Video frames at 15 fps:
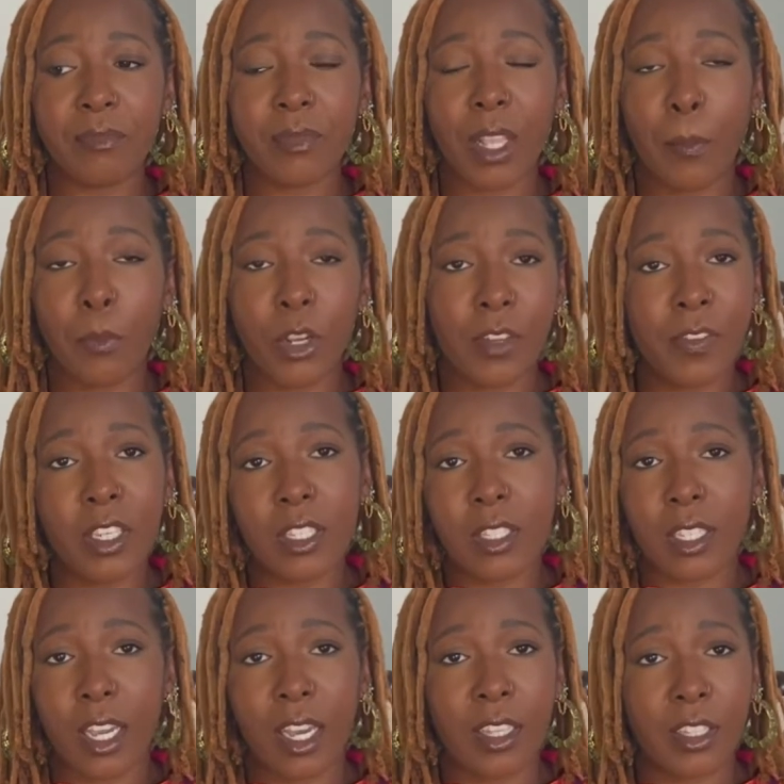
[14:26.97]
Previously
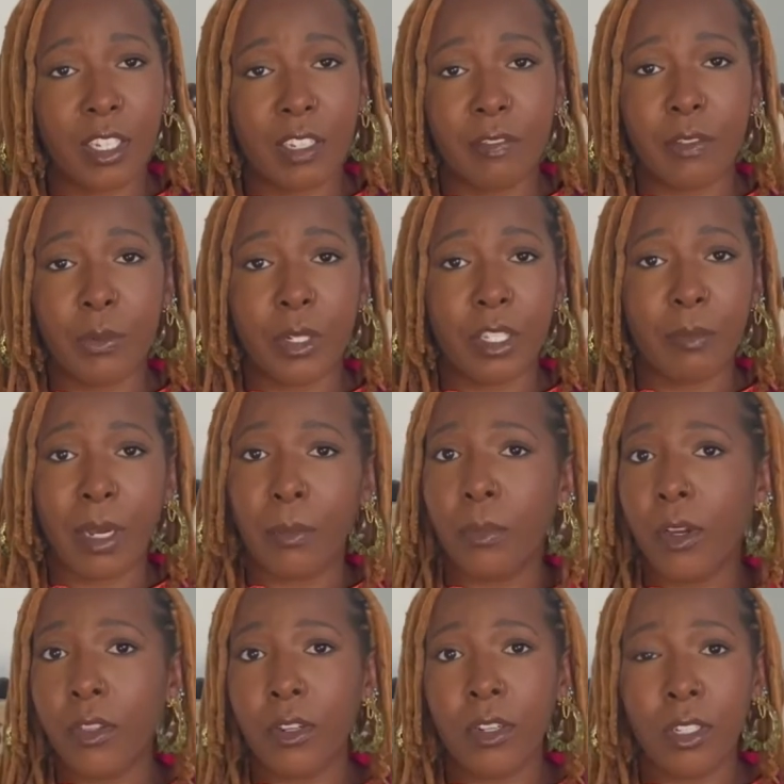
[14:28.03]
I lived with my
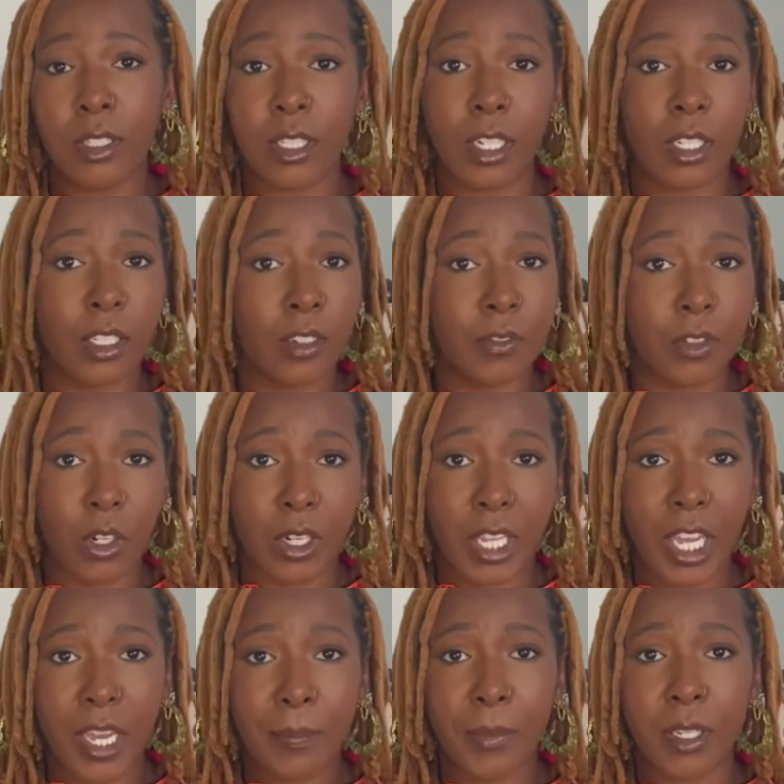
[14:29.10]
brother, and then I lived on
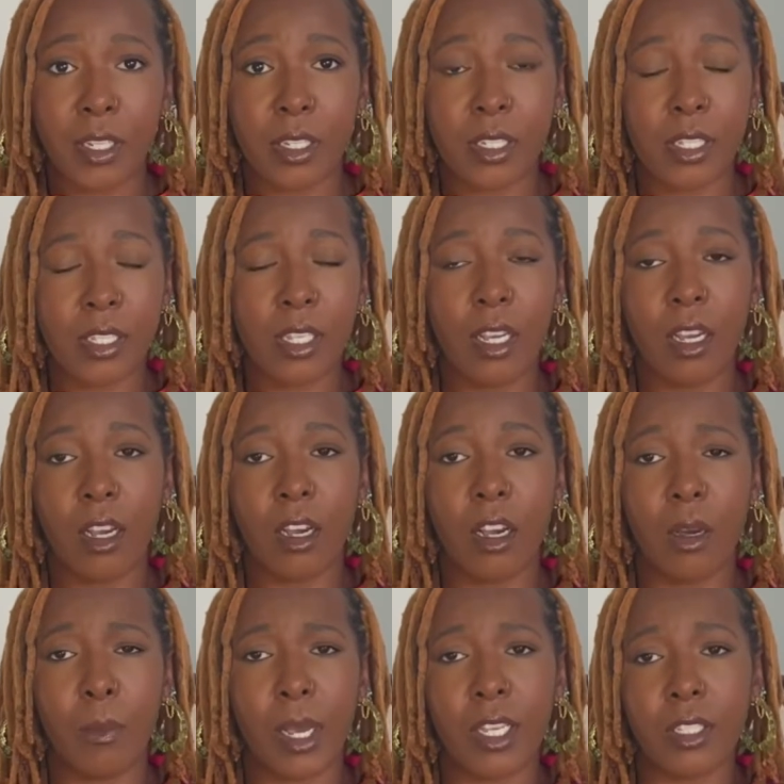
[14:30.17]
campus
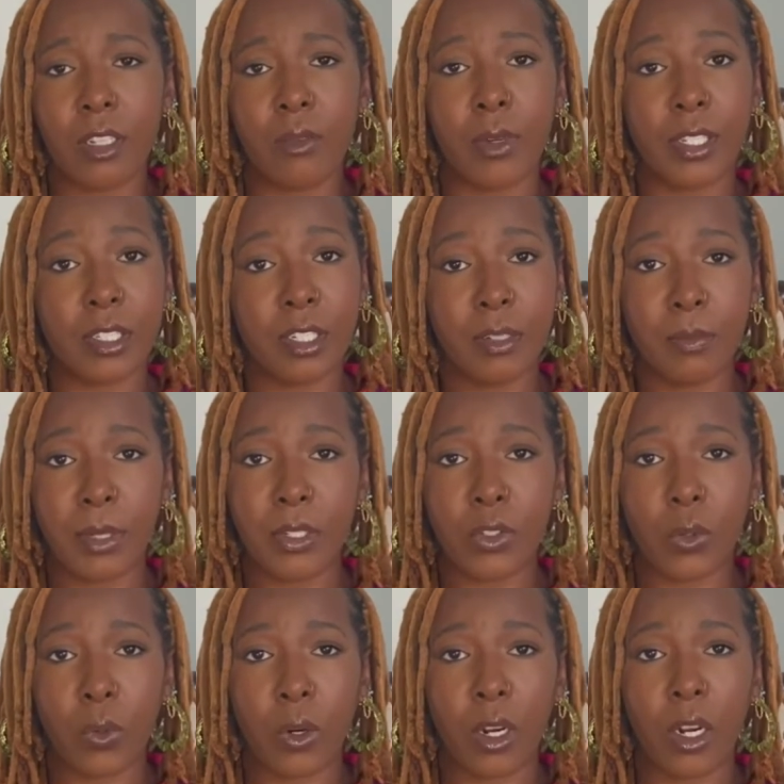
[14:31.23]
as a resident
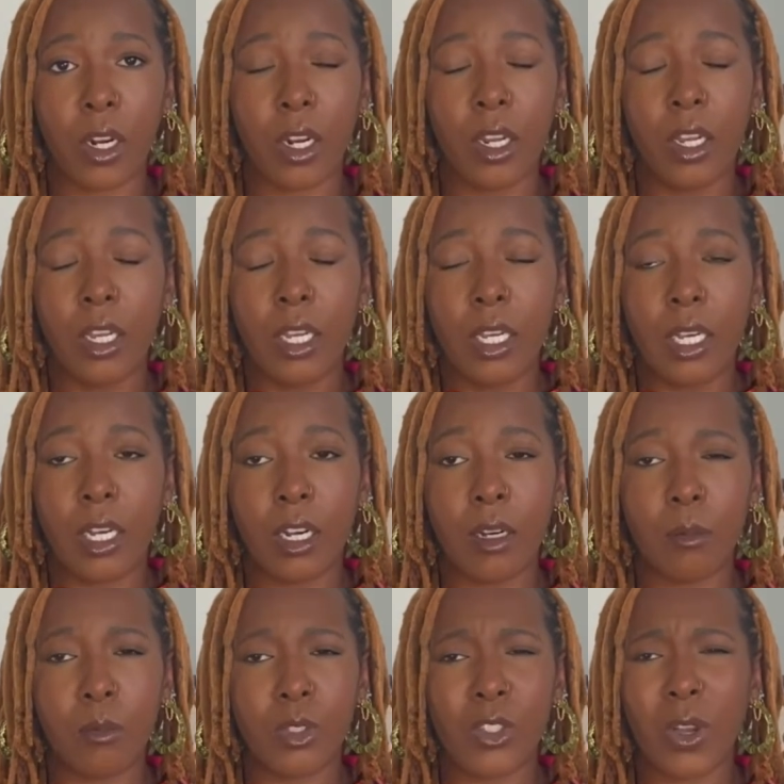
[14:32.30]
mentor.
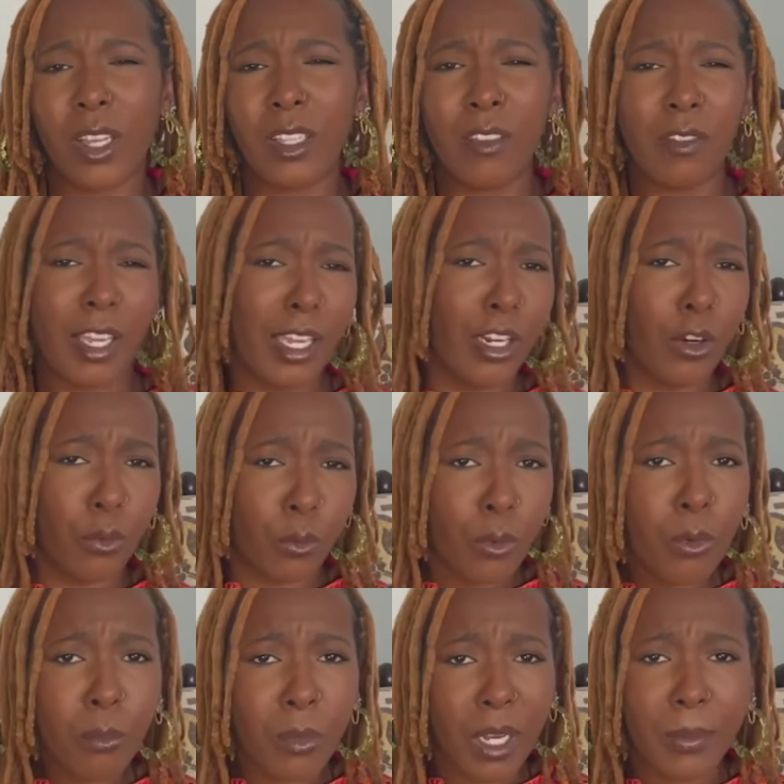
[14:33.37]
So I lived like in a
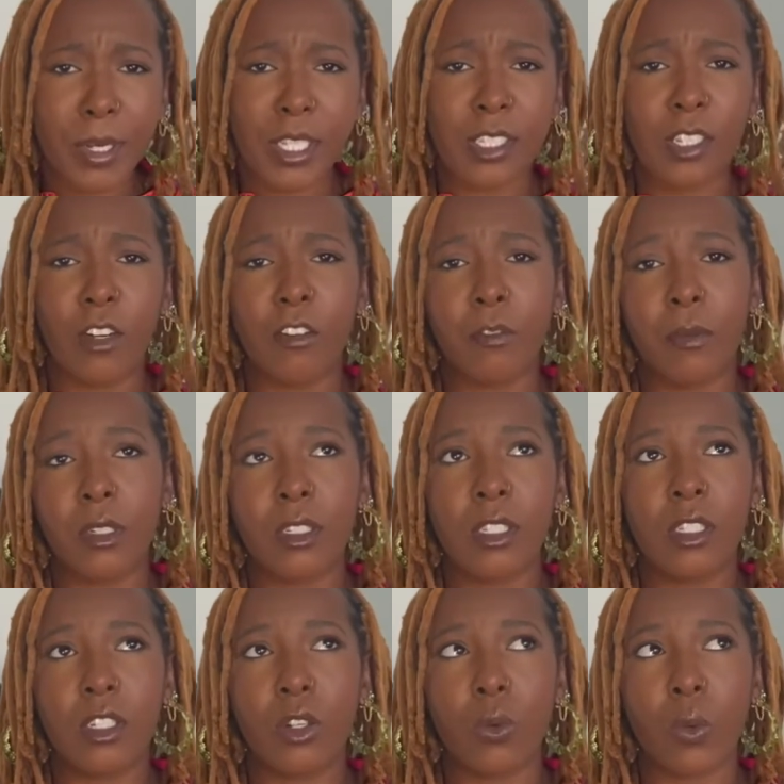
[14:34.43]
room by myself, but
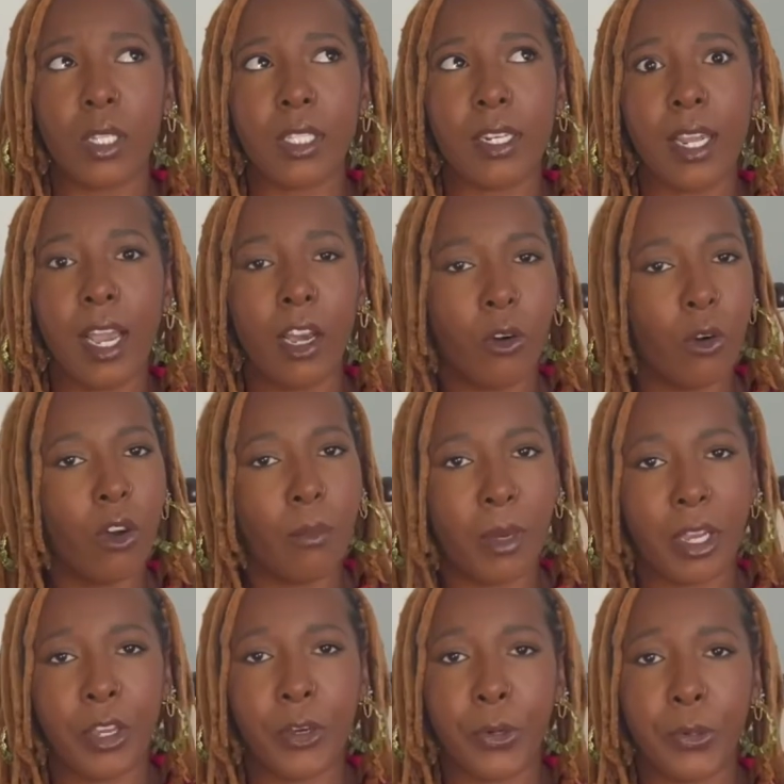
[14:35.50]
still wasn't out on my
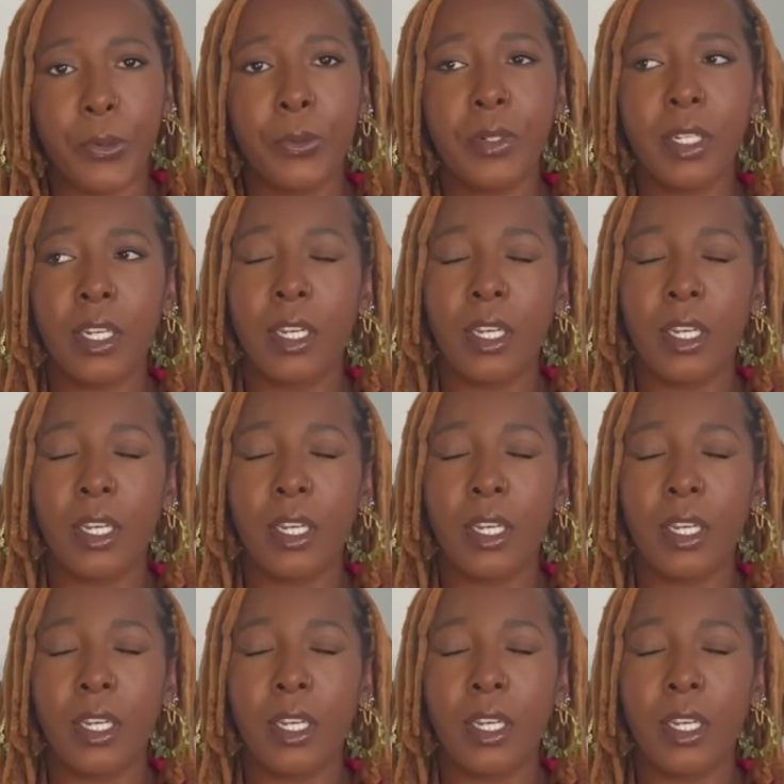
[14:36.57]
own.